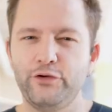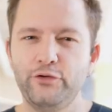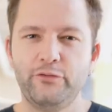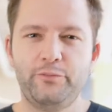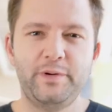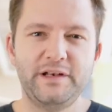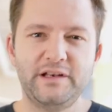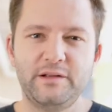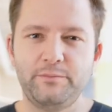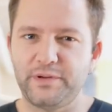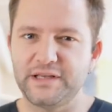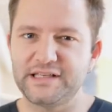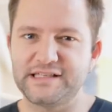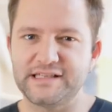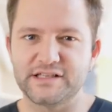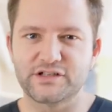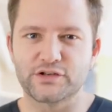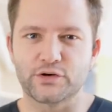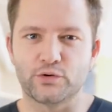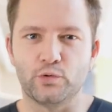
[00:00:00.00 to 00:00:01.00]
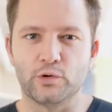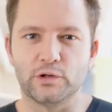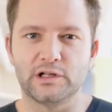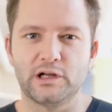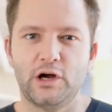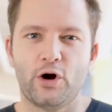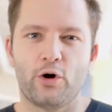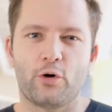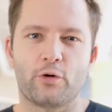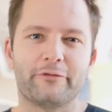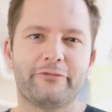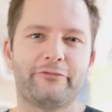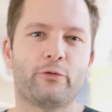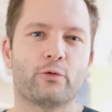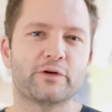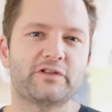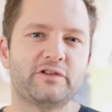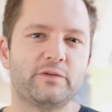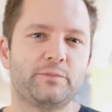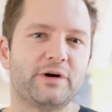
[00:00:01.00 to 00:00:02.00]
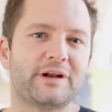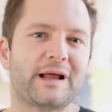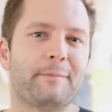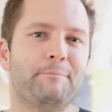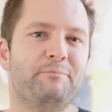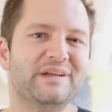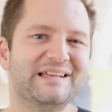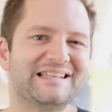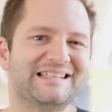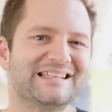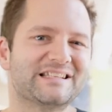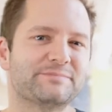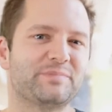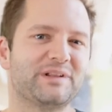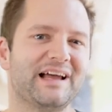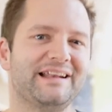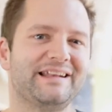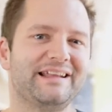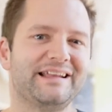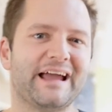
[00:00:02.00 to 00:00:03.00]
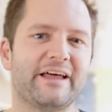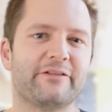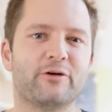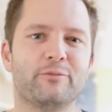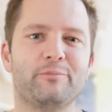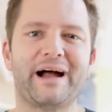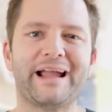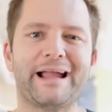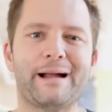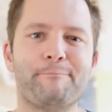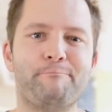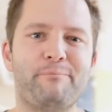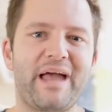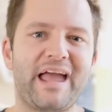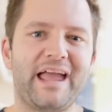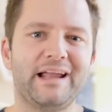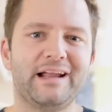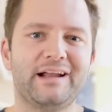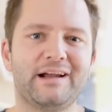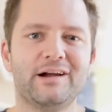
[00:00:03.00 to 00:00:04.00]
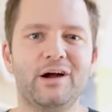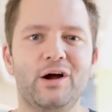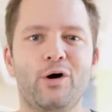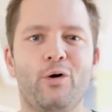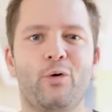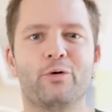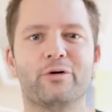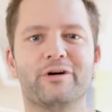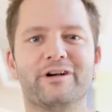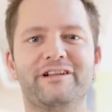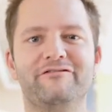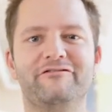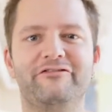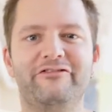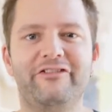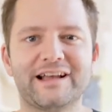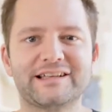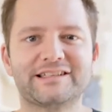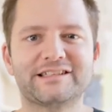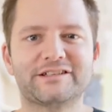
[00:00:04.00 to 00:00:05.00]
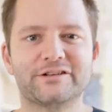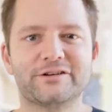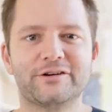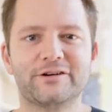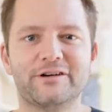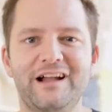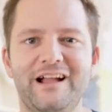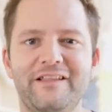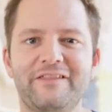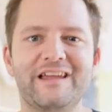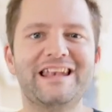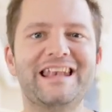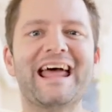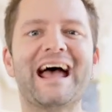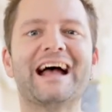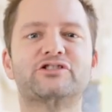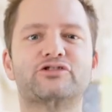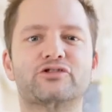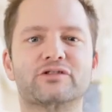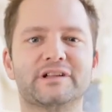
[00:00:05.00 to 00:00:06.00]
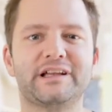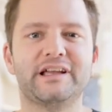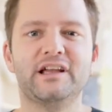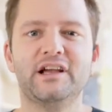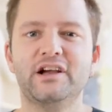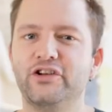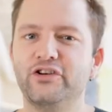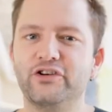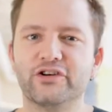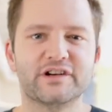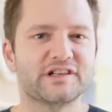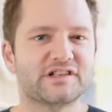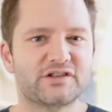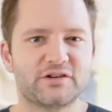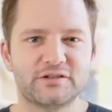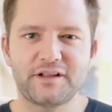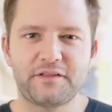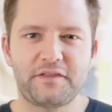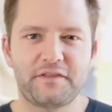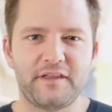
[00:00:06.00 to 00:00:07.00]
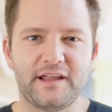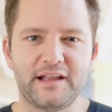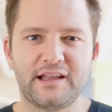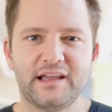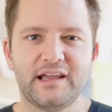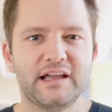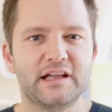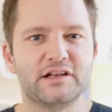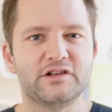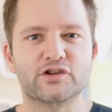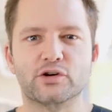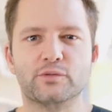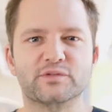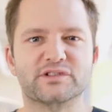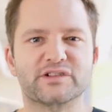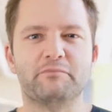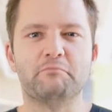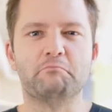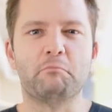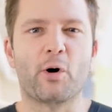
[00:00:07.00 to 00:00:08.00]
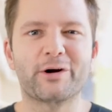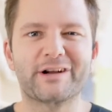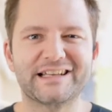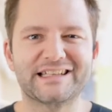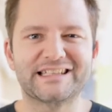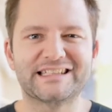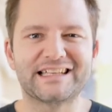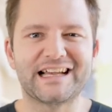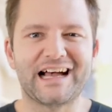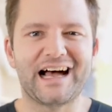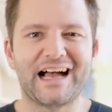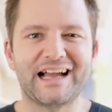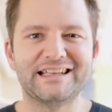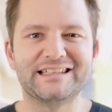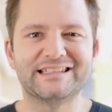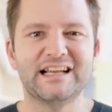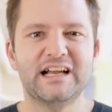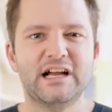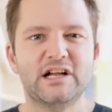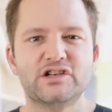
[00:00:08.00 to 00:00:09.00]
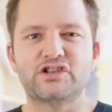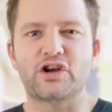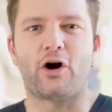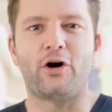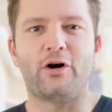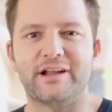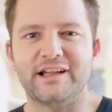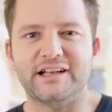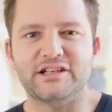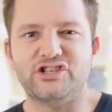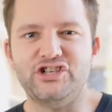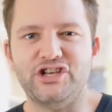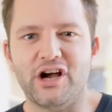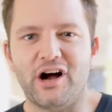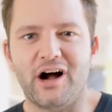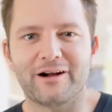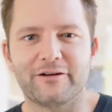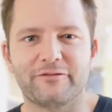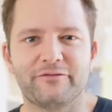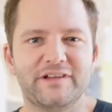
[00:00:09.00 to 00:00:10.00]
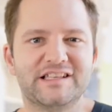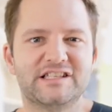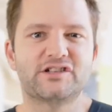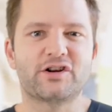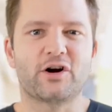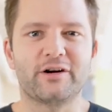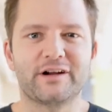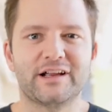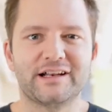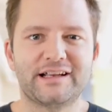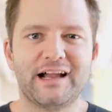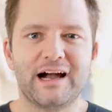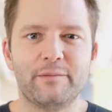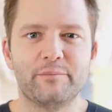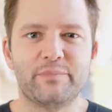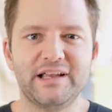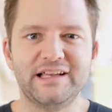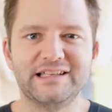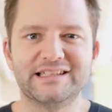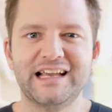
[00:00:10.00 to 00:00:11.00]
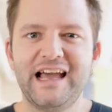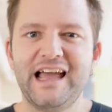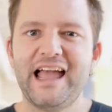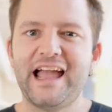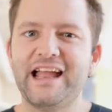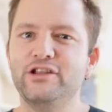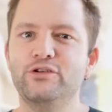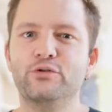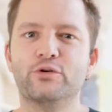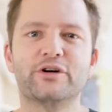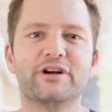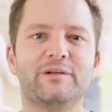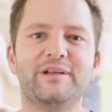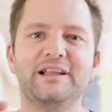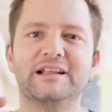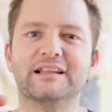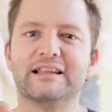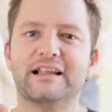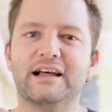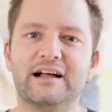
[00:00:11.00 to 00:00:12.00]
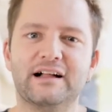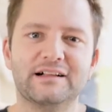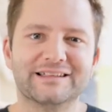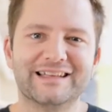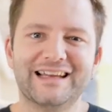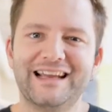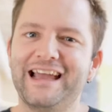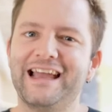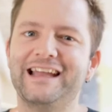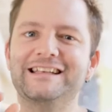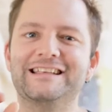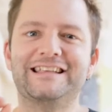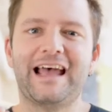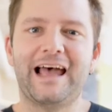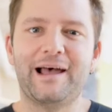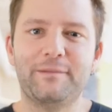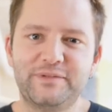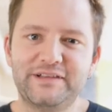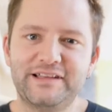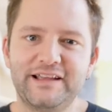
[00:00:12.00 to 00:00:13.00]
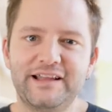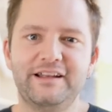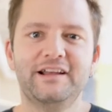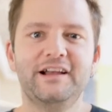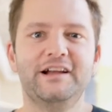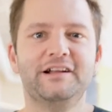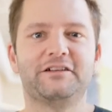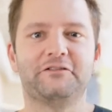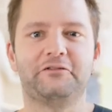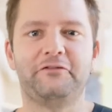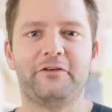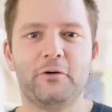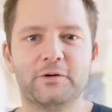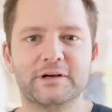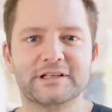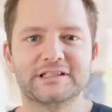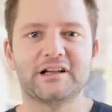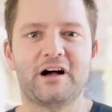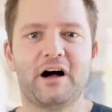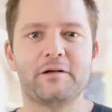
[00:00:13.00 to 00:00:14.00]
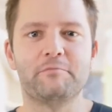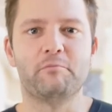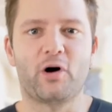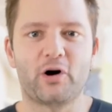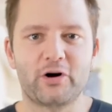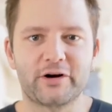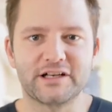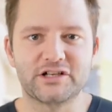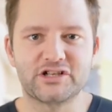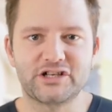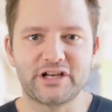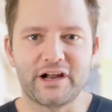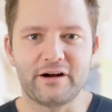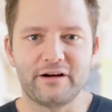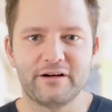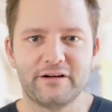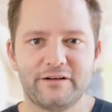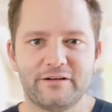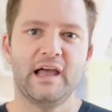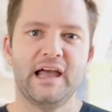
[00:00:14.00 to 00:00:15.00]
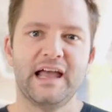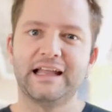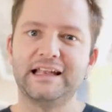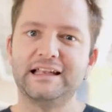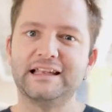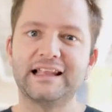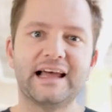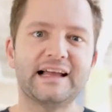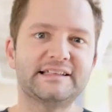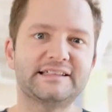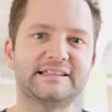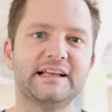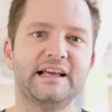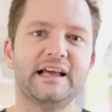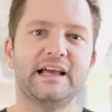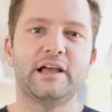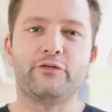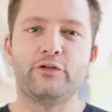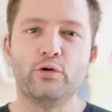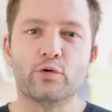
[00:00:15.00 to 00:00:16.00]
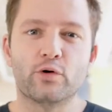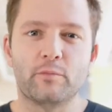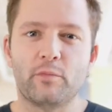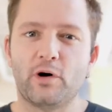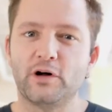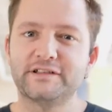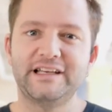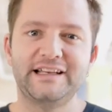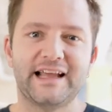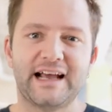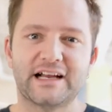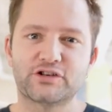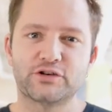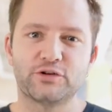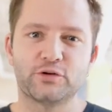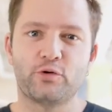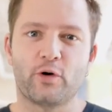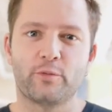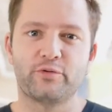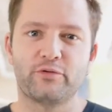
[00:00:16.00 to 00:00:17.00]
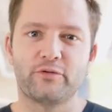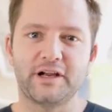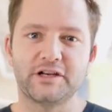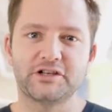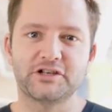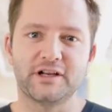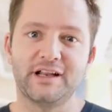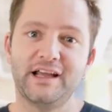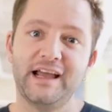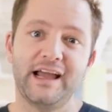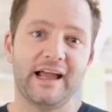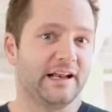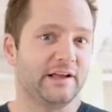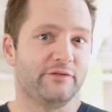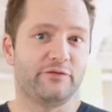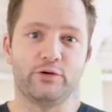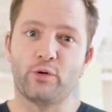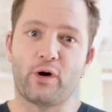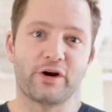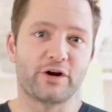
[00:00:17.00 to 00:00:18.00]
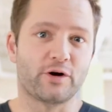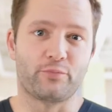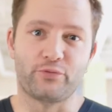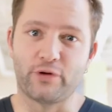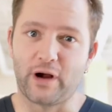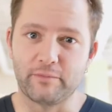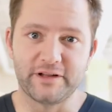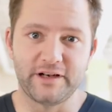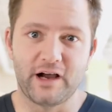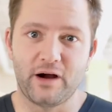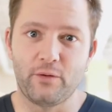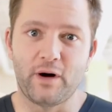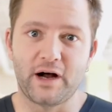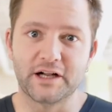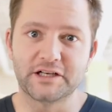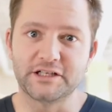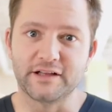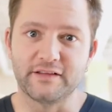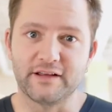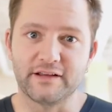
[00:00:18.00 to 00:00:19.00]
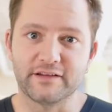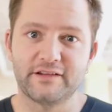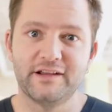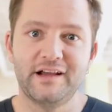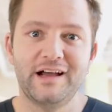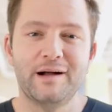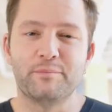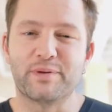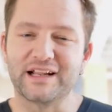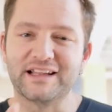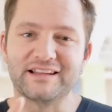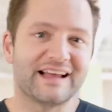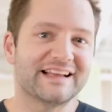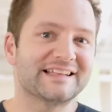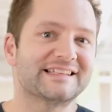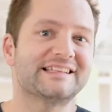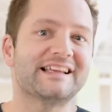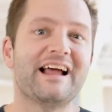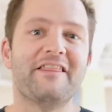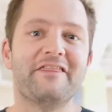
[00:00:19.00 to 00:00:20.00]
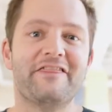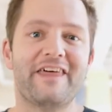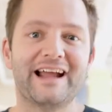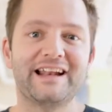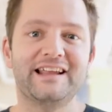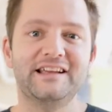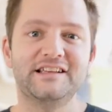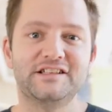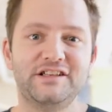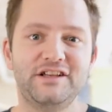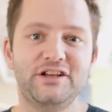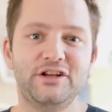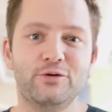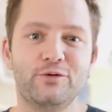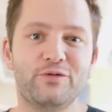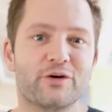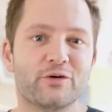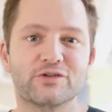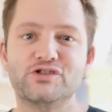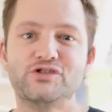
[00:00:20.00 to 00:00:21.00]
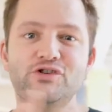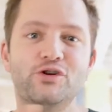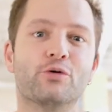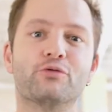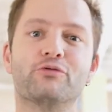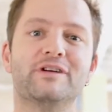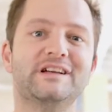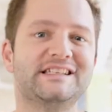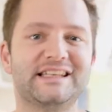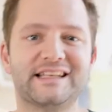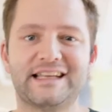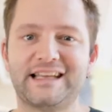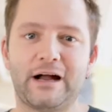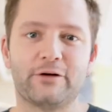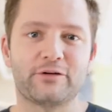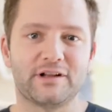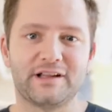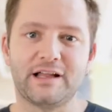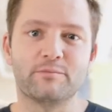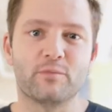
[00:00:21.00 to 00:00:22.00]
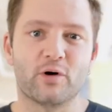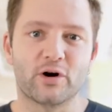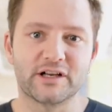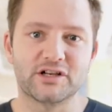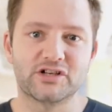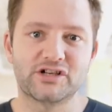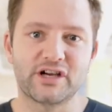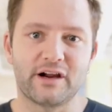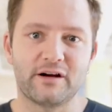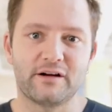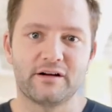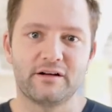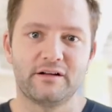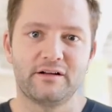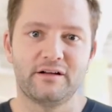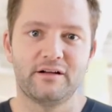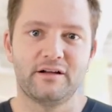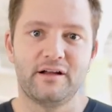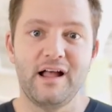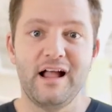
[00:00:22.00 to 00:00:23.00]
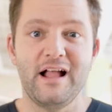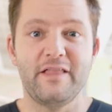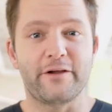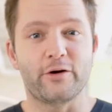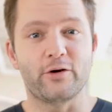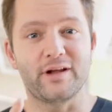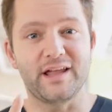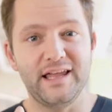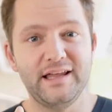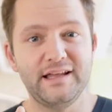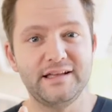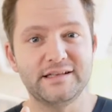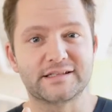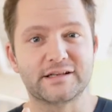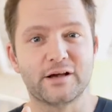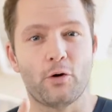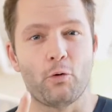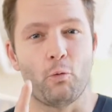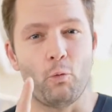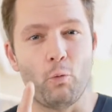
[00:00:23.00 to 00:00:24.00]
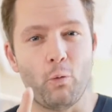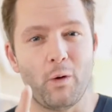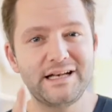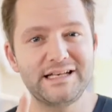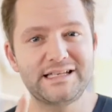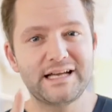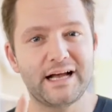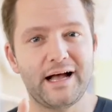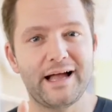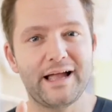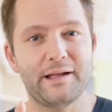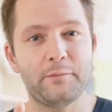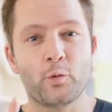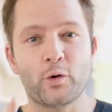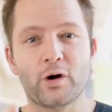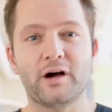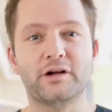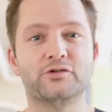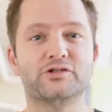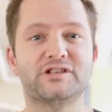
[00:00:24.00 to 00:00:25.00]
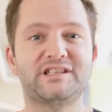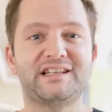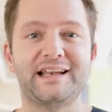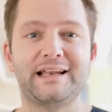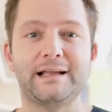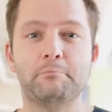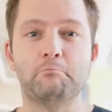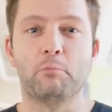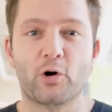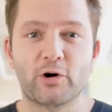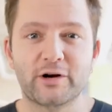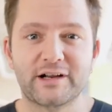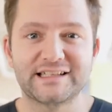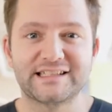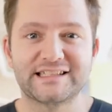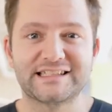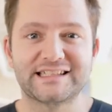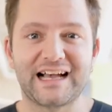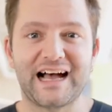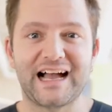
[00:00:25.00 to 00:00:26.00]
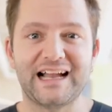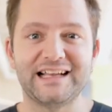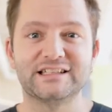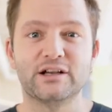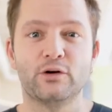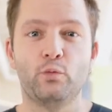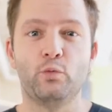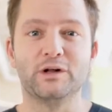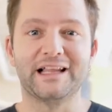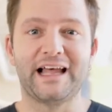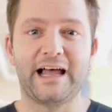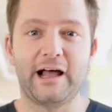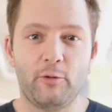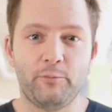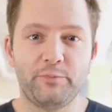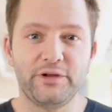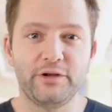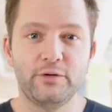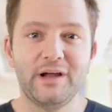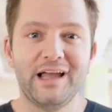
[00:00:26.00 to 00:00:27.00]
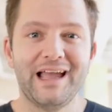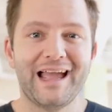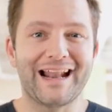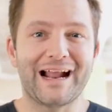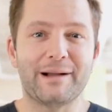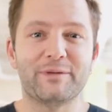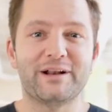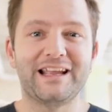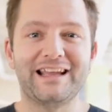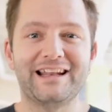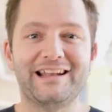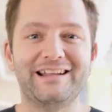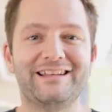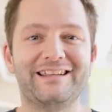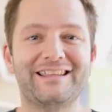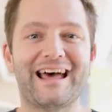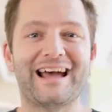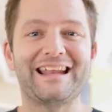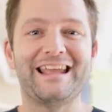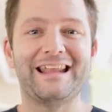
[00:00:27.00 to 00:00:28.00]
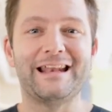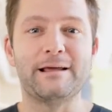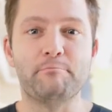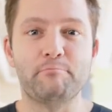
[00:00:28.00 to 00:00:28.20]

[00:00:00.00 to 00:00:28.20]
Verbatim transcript: you've been to business school or forced to put a business plan together by a bank or an investor, then naturally you're going to start to think in terms of market size, target geographies, target companies, and you are going to be lulled and tempted to focus on market share. Unless, if you are a multinational corporation, and if you are, you're probably not watching this, but unless that is you, there is no reason to calculate market share. There is one time where understanding market size will help you, and I'm going to get into that in a